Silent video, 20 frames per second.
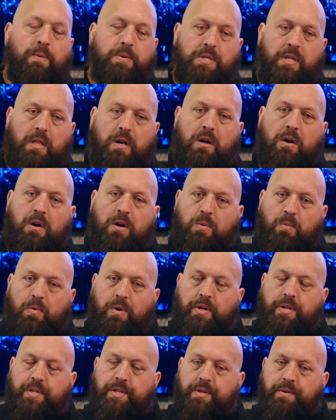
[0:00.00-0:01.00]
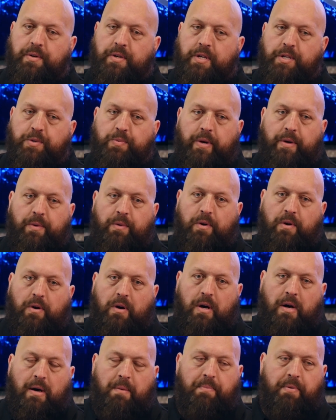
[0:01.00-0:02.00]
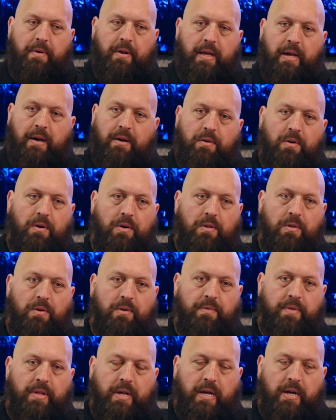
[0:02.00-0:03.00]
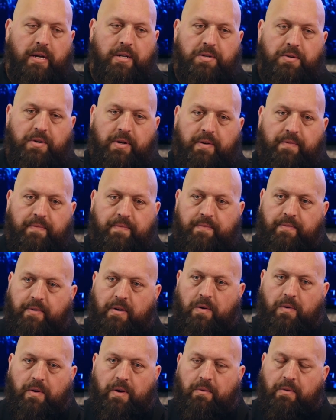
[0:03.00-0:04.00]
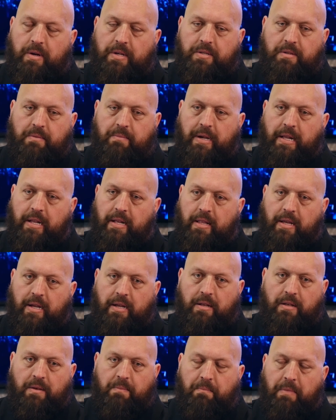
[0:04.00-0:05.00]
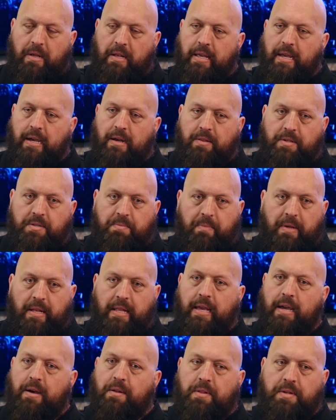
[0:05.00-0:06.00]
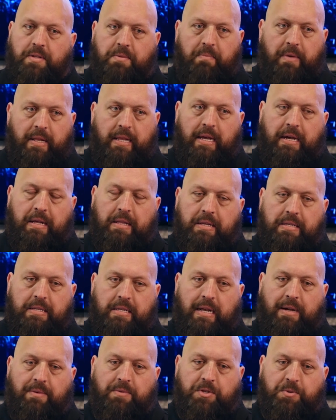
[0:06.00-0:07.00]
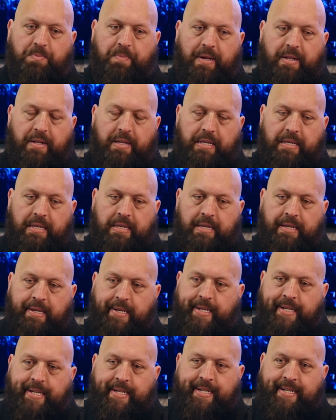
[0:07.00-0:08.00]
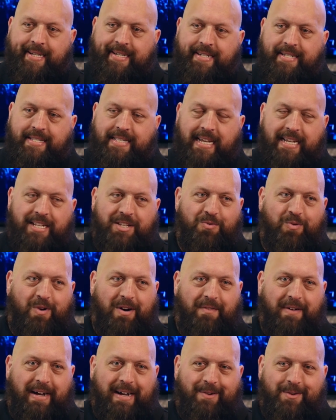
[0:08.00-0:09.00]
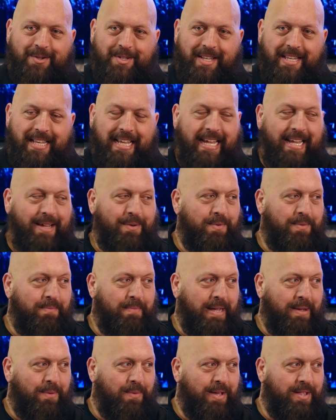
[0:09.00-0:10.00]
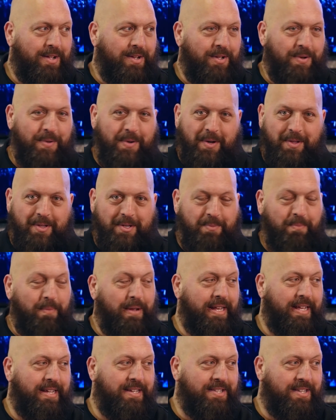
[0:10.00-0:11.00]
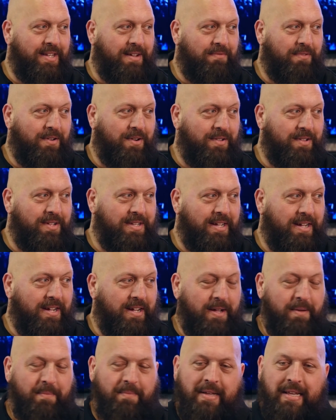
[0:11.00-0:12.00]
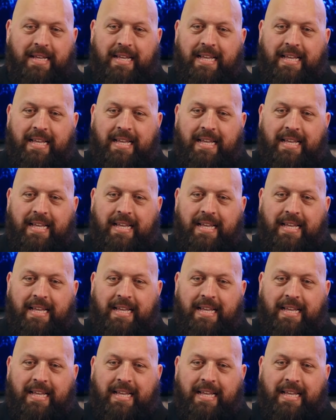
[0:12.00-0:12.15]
It was a lot of hard work, too, because we were up and down all over the country going to WrestleMania, like media outlets, and I was spending 10, 12 hours a day with Mayweather doing all this media stuff all the time.